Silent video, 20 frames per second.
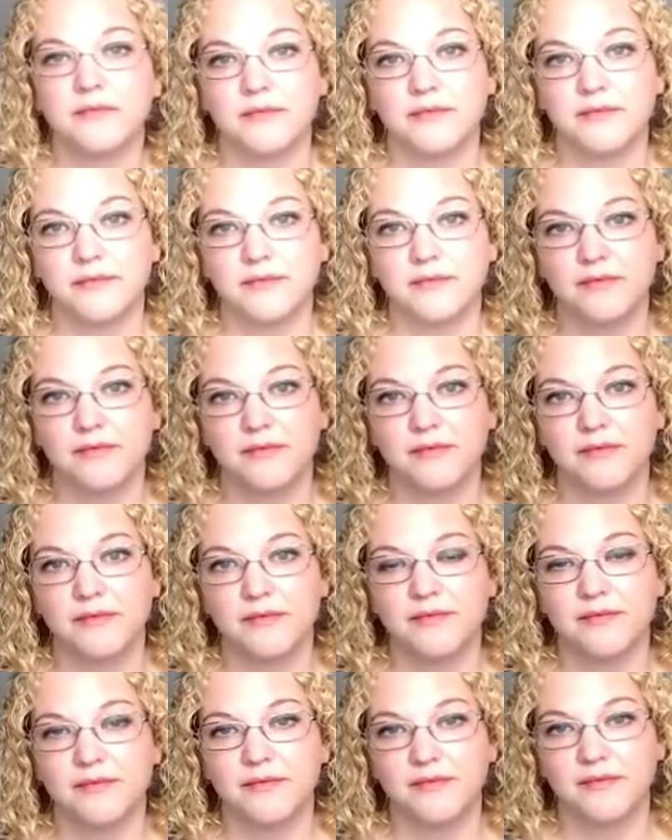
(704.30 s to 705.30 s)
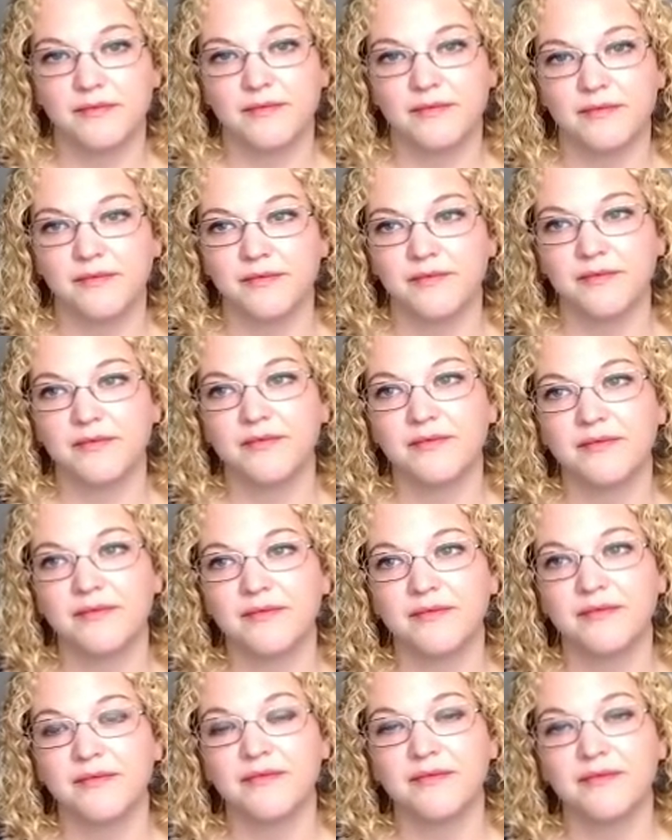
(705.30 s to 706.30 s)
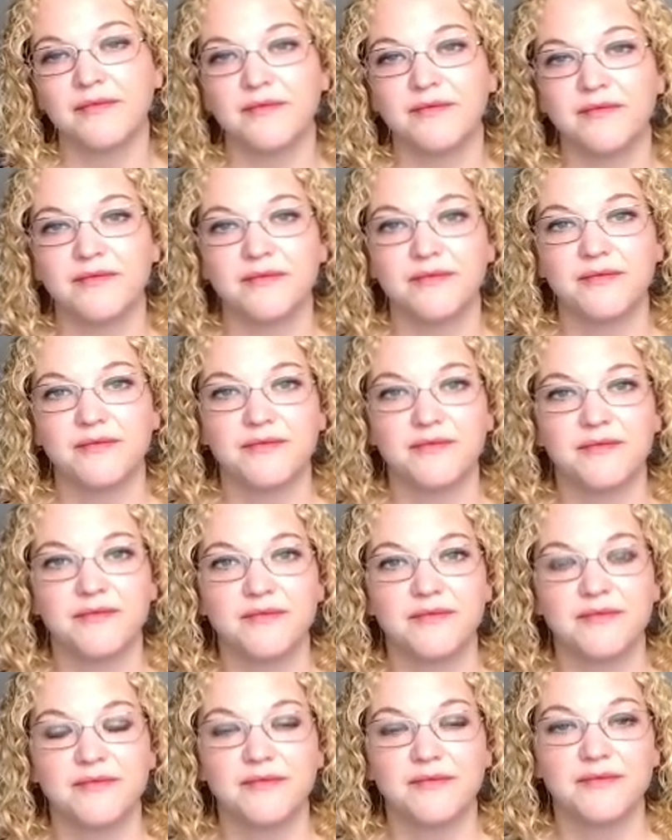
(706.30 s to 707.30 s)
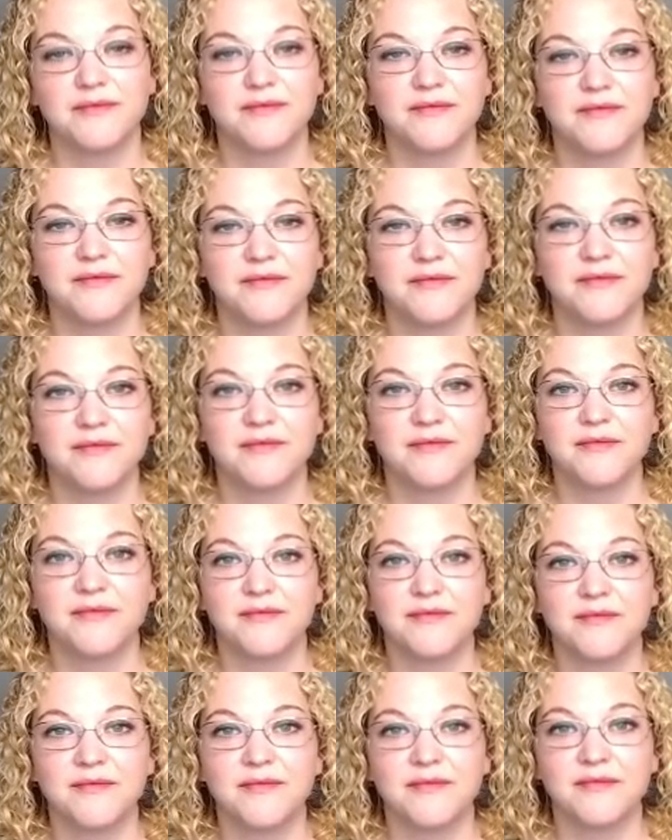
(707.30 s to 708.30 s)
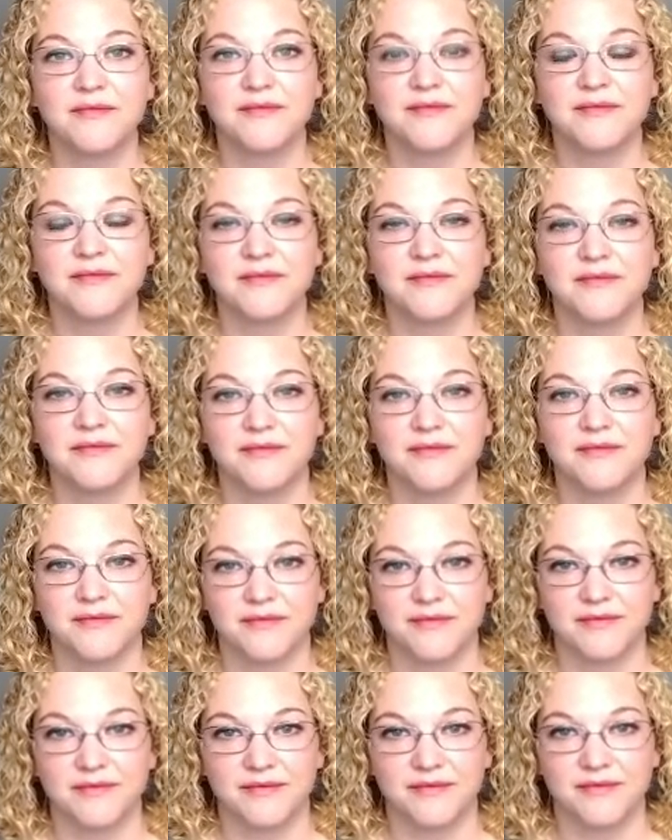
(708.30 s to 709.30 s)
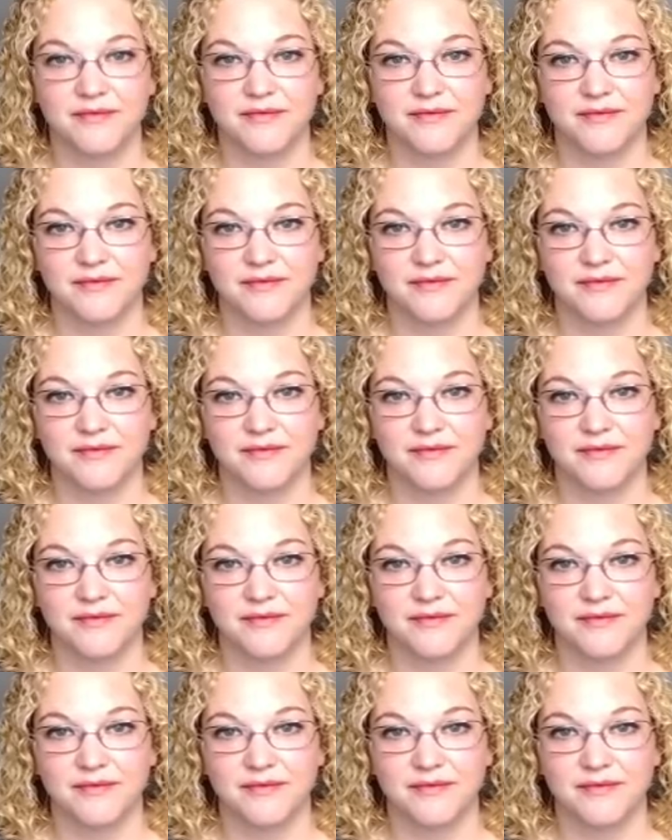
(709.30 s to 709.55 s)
(not speaking)